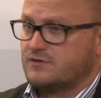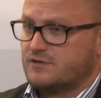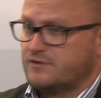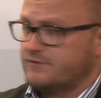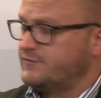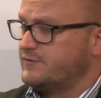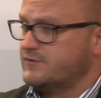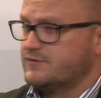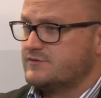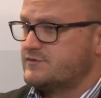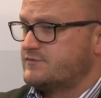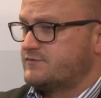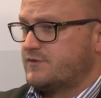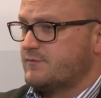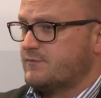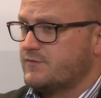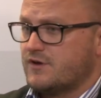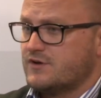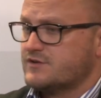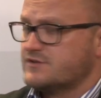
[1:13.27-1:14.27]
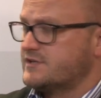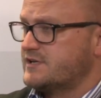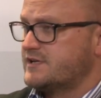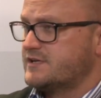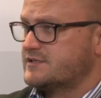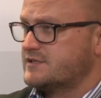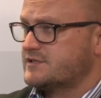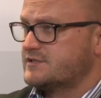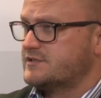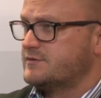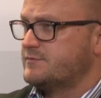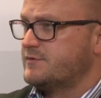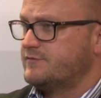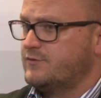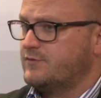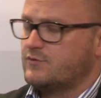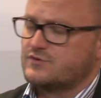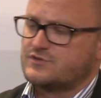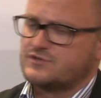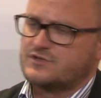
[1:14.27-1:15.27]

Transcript: different from those that existed before.